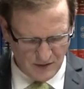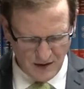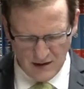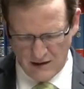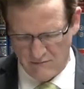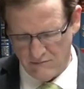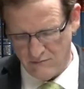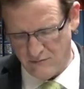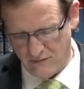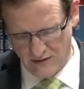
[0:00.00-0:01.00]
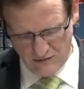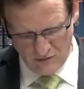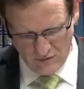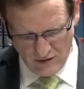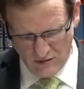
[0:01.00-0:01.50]
Um,
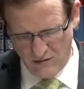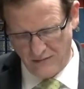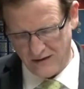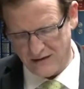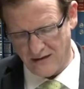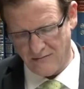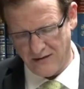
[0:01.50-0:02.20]
we go basic,